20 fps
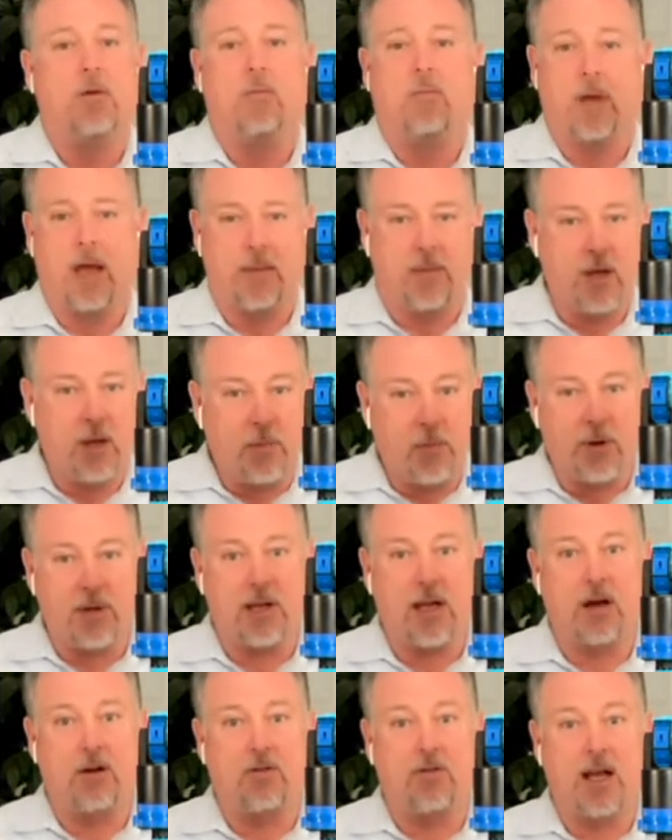Maybe you put
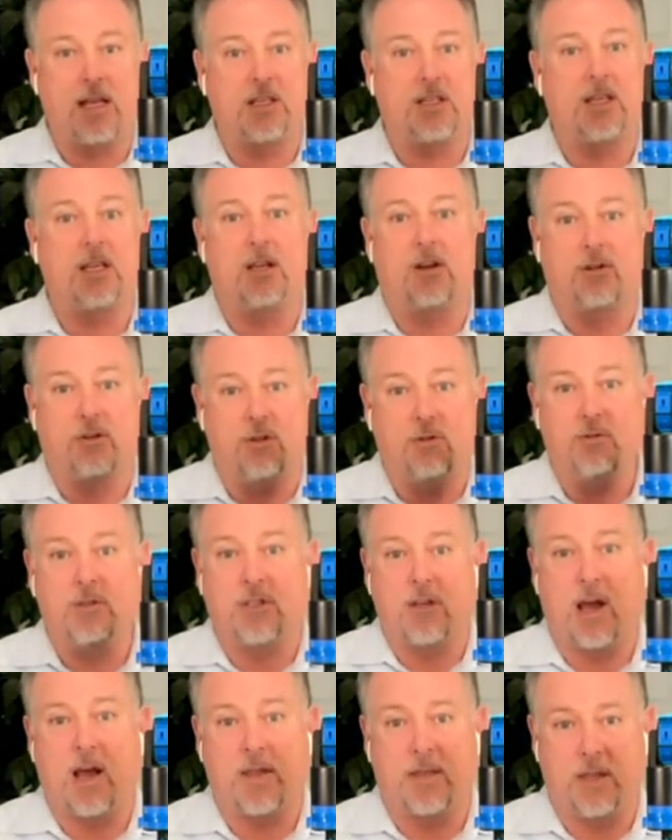down grass seed or new
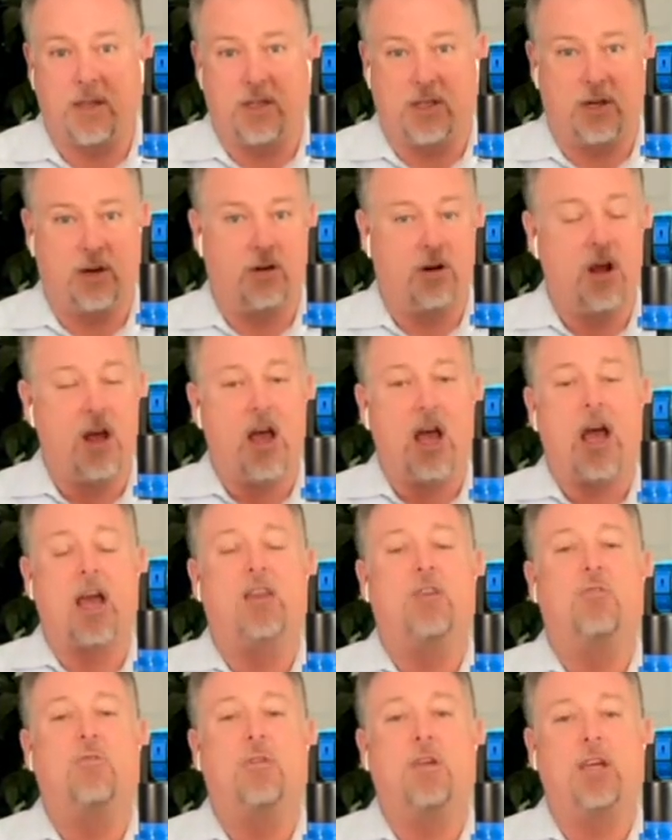sod this year,
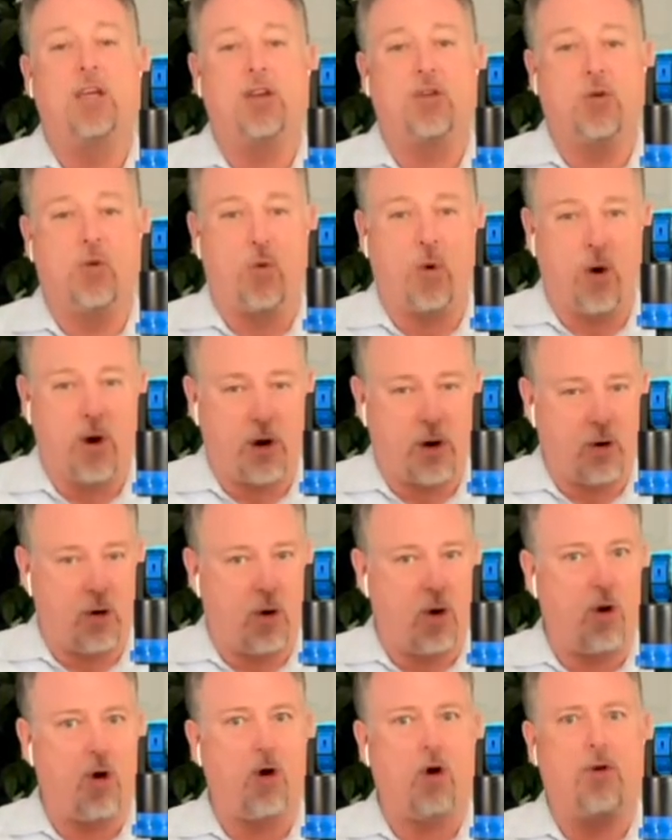and you need to water
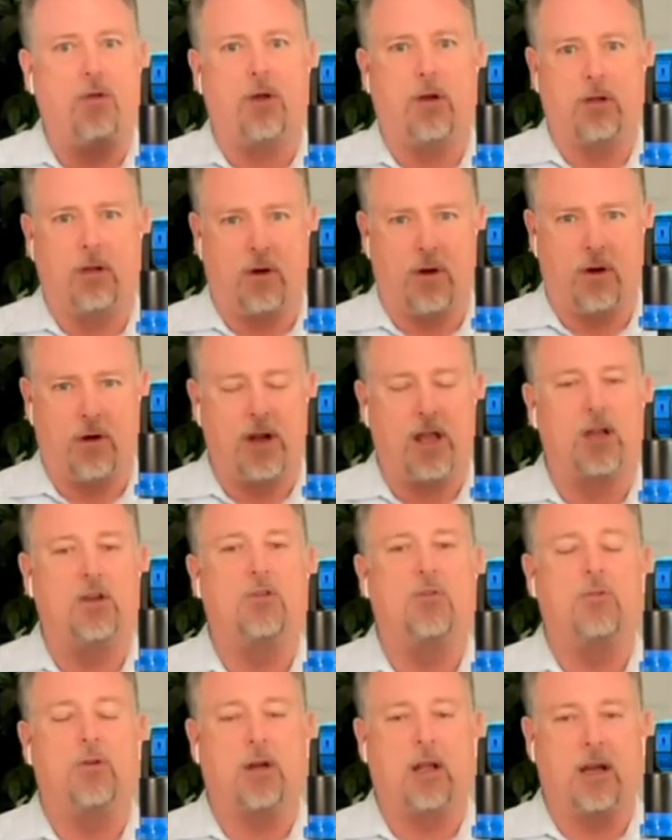all the lawn yeah. and
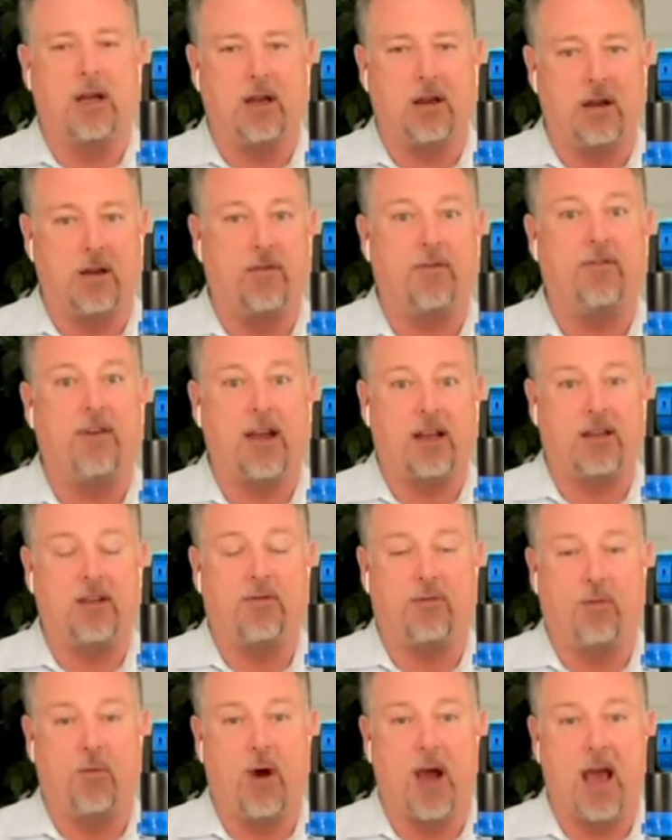do it in an
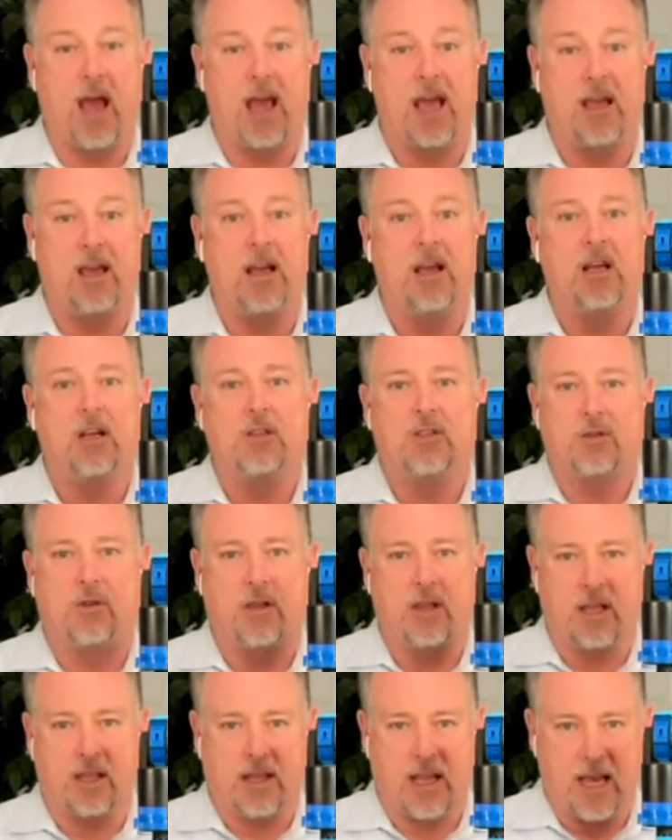effective way so
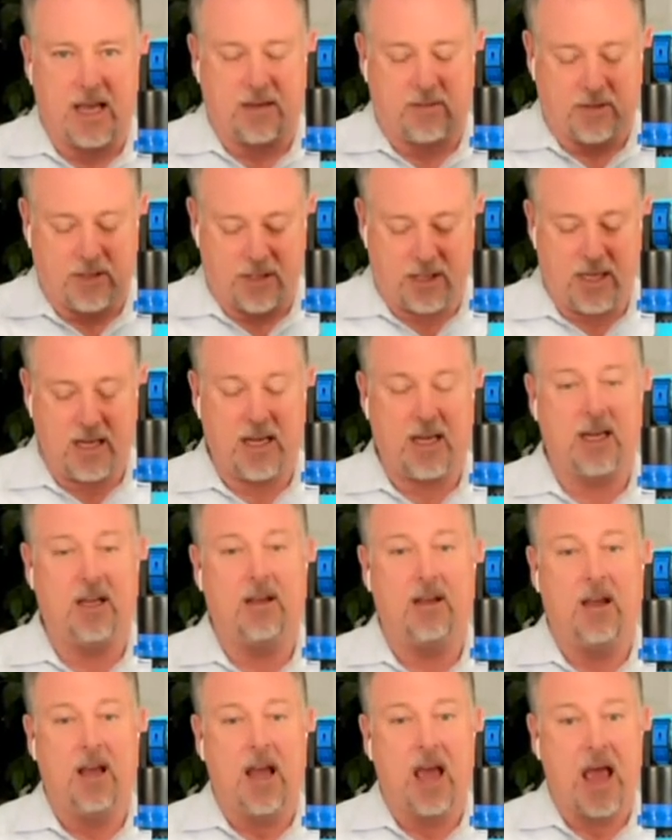that that seed
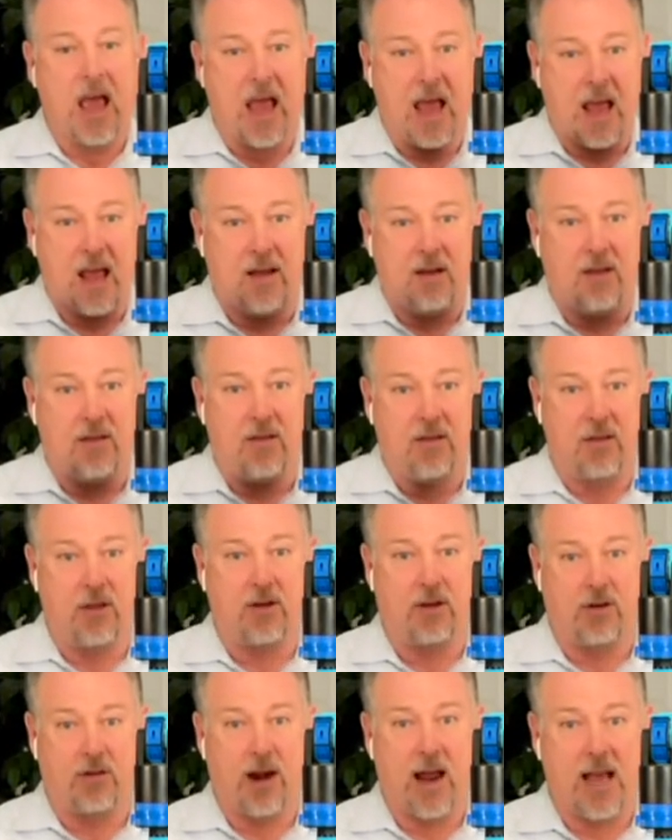and
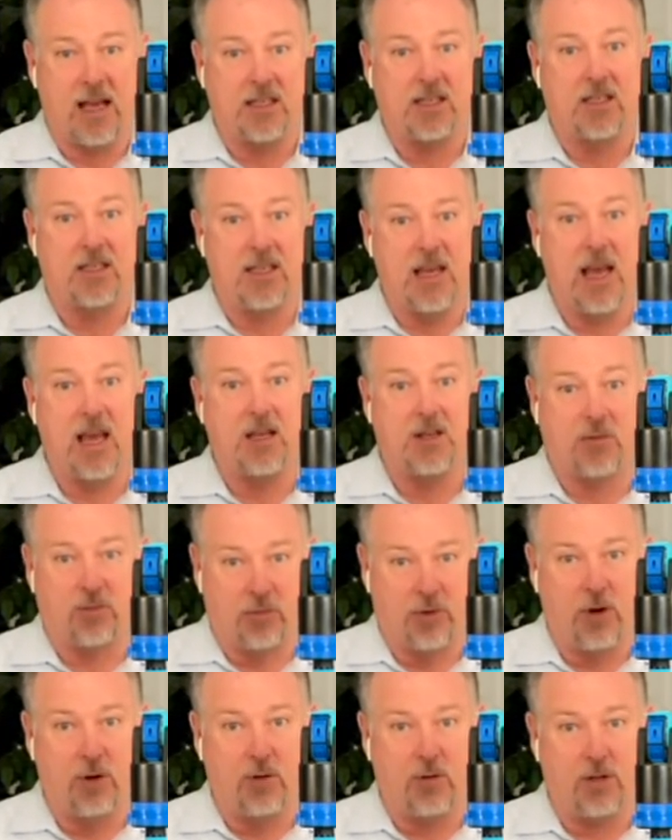the grass takes
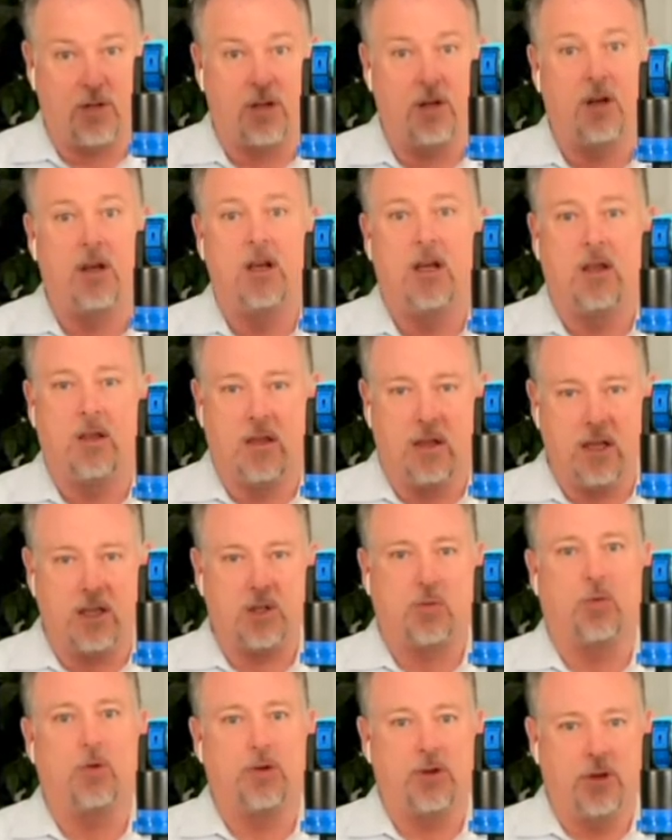root.
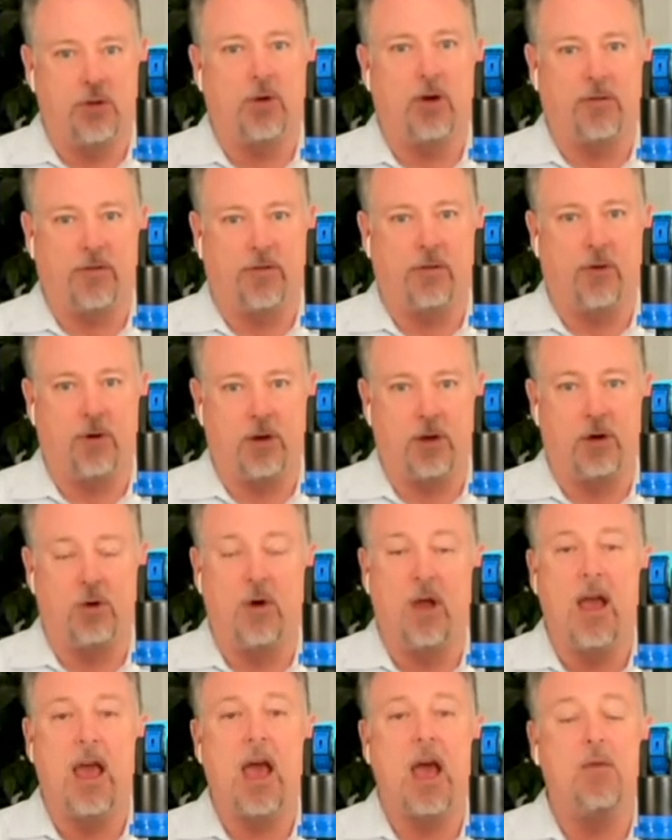This will do it for
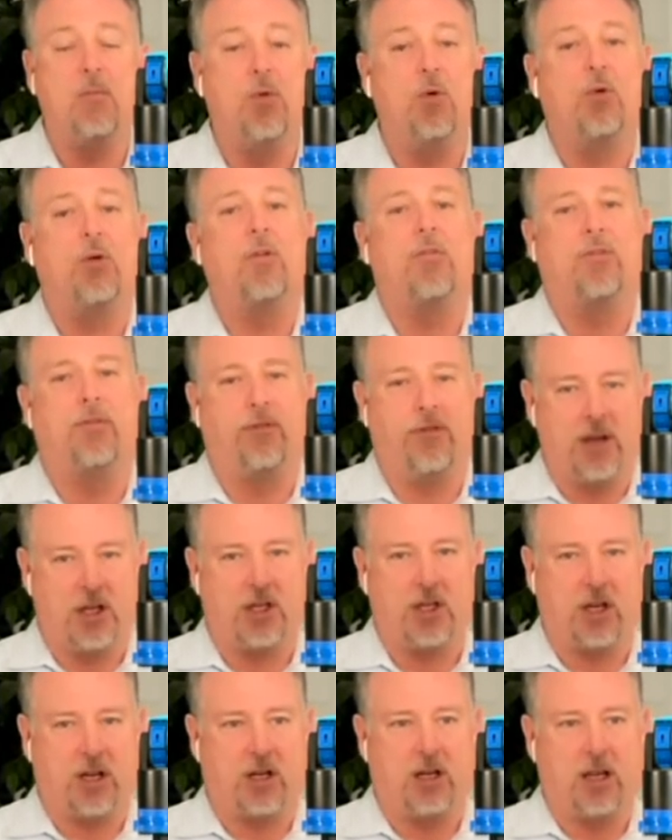you, and more
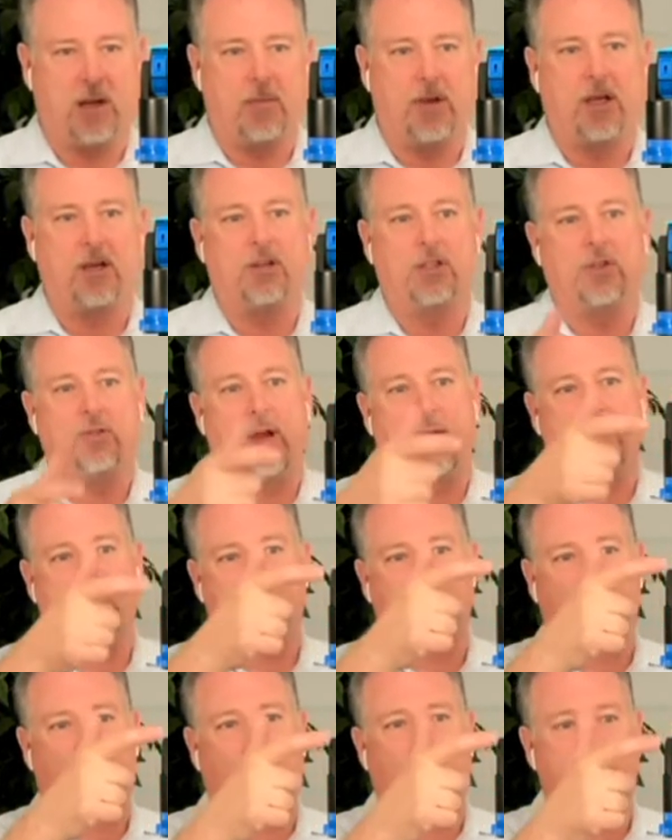efficiently, because you have the
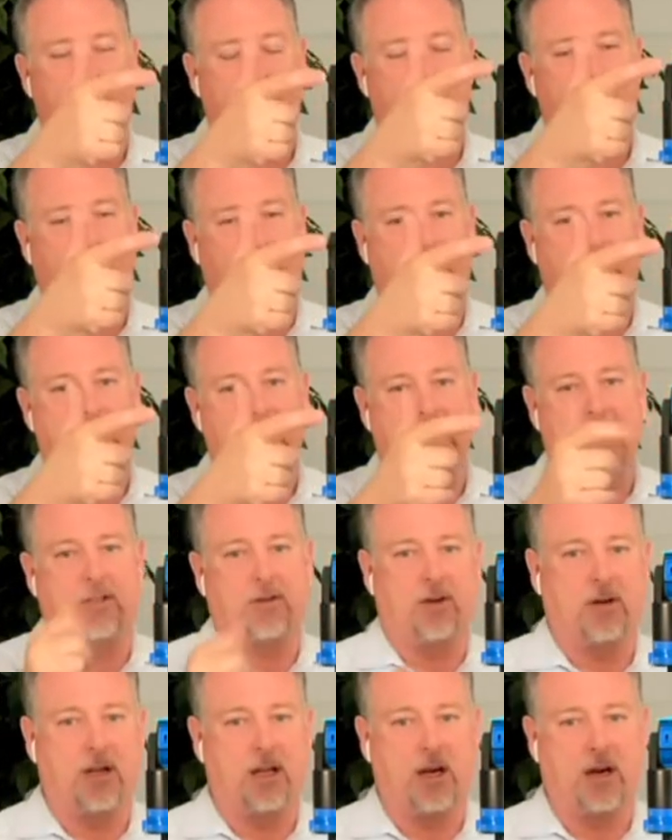different sprays
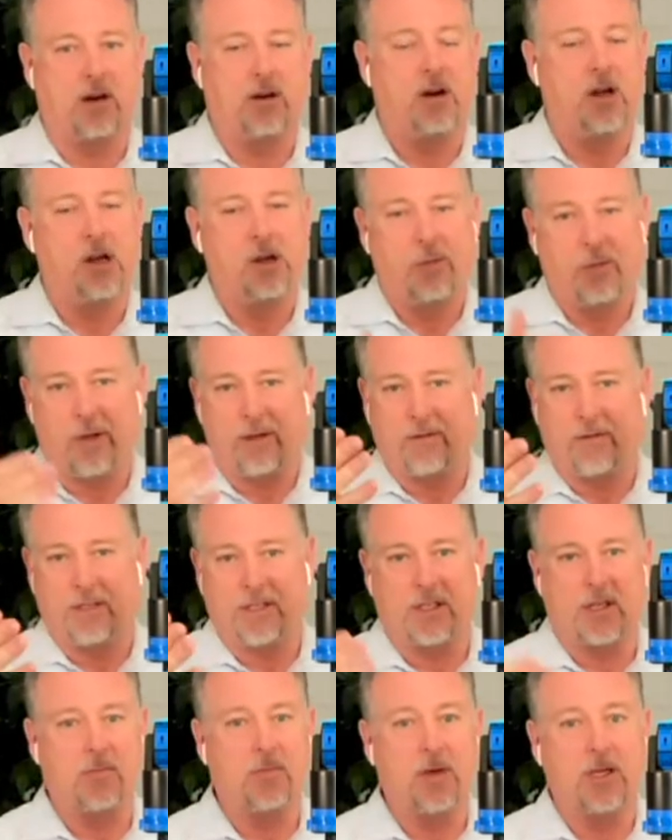on there, whether
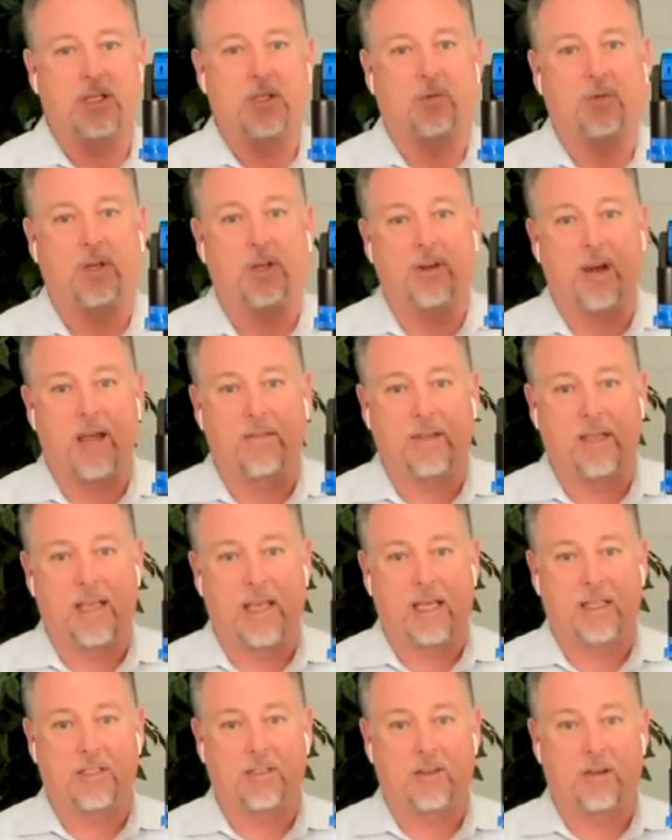it's the mist when you're having
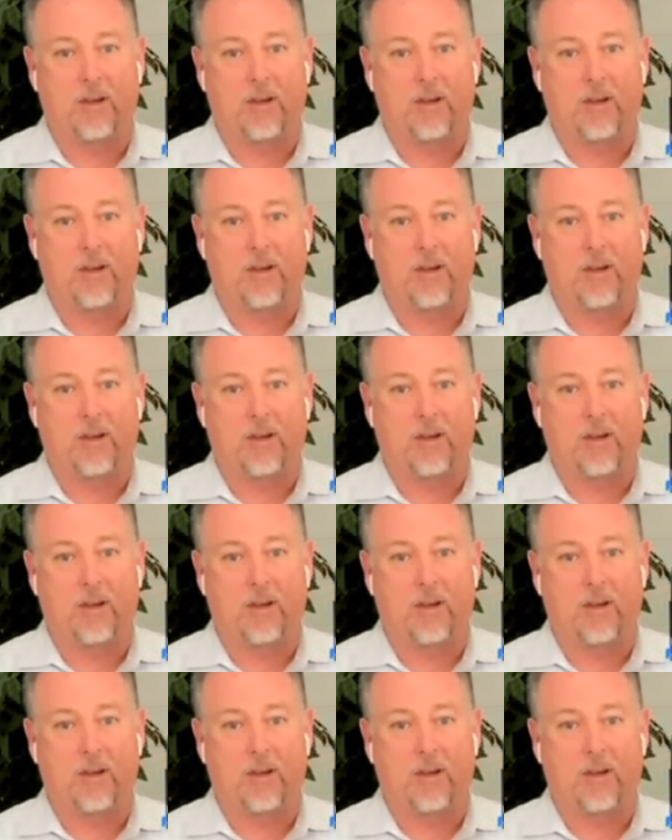guests